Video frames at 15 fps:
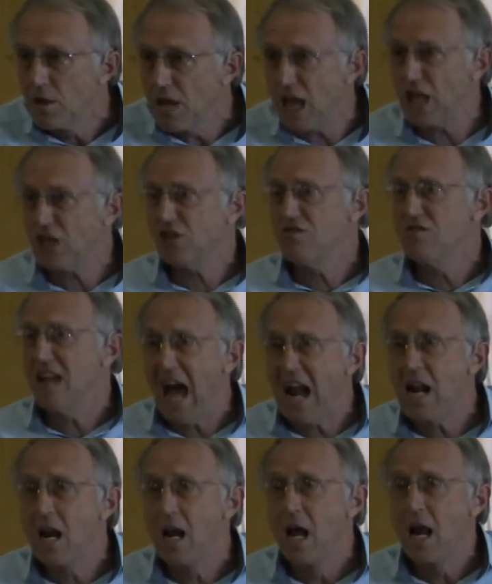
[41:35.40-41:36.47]
There is
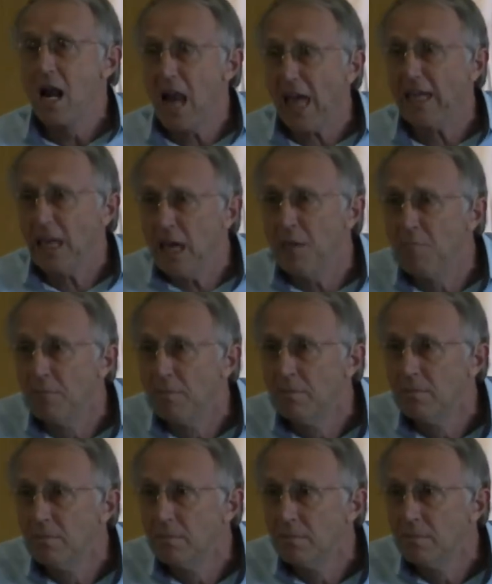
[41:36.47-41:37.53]
none like
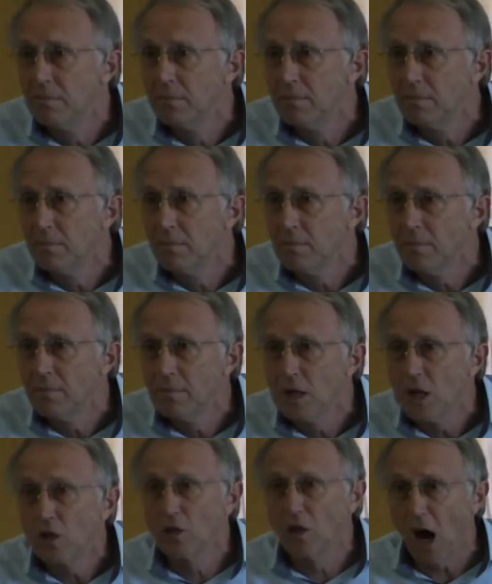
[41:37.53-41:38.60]
Him.
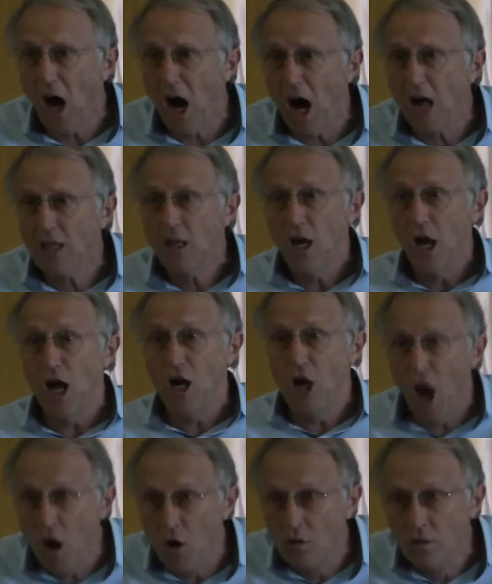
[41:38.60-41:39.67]
God
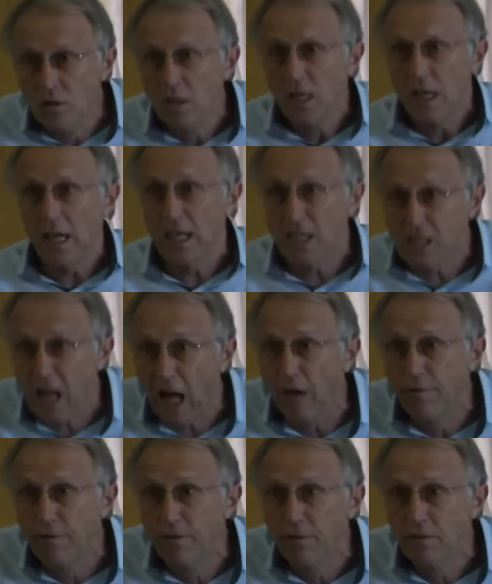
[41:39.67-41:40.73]
alone is
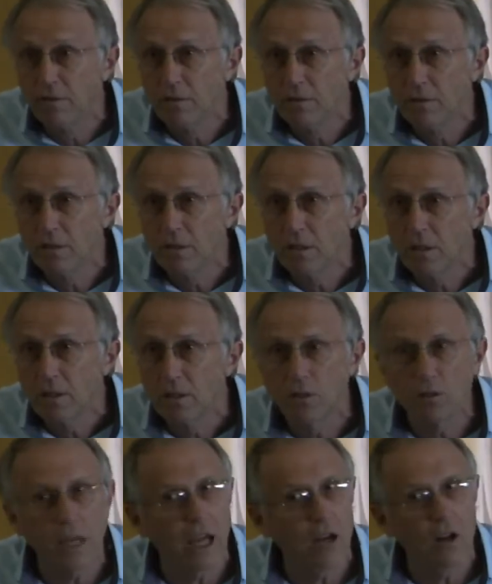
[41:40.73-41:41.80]
love.
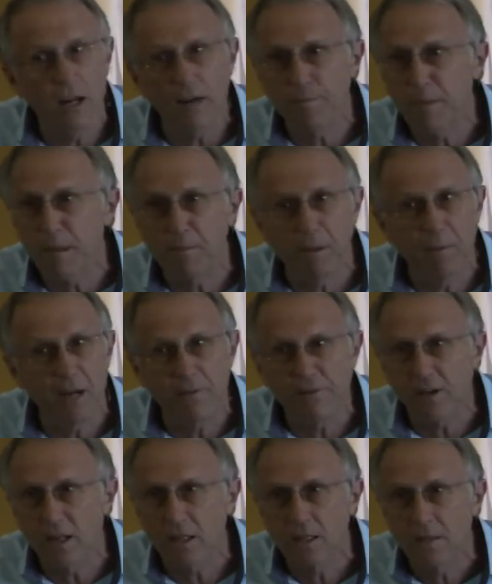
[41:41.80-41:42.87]
You cannot love people, my
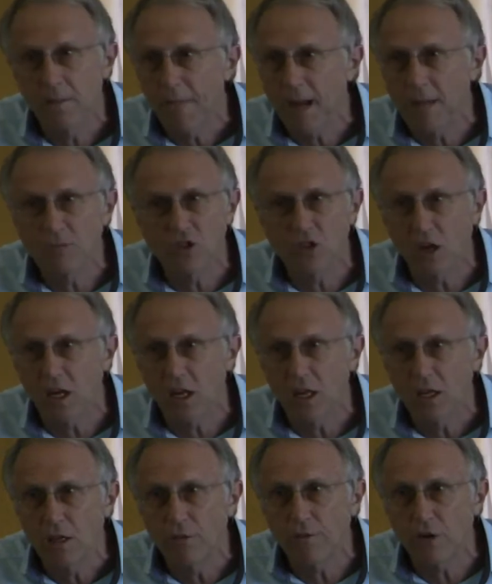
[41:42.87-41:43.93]
friend. I'm sorry.
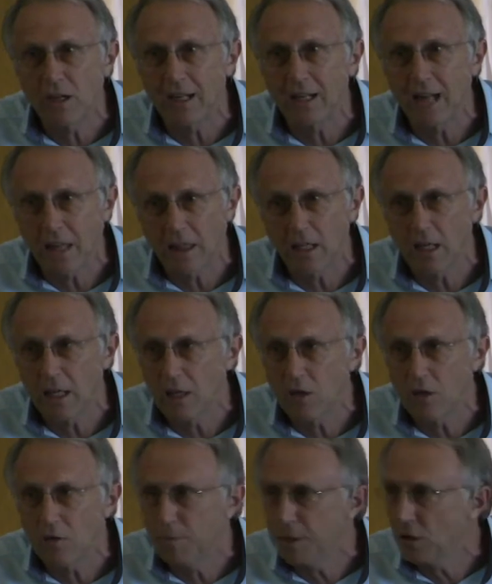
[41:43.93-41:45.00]
You've got nothing in
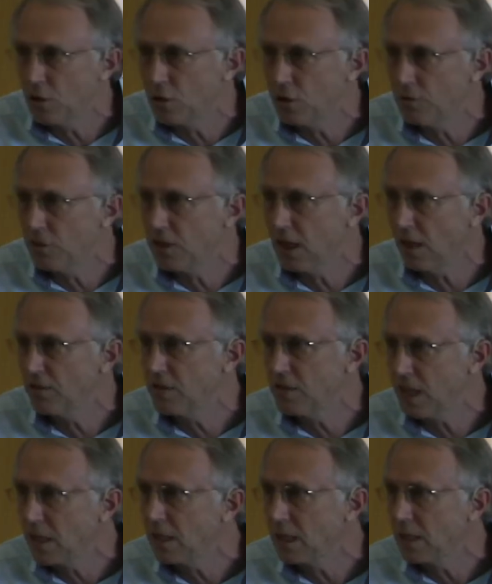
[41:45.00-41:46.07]
you because you're self
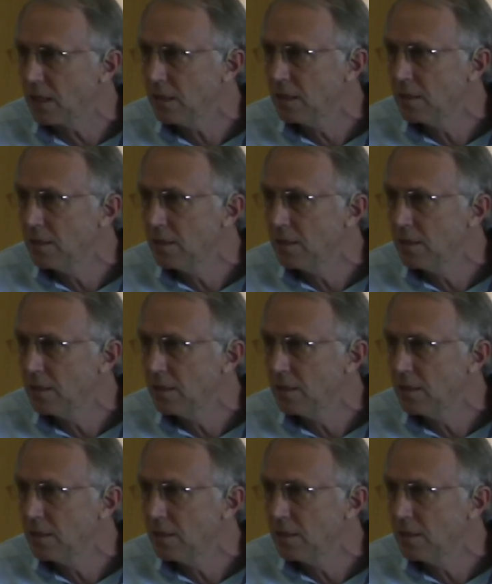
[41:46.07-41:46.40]
centered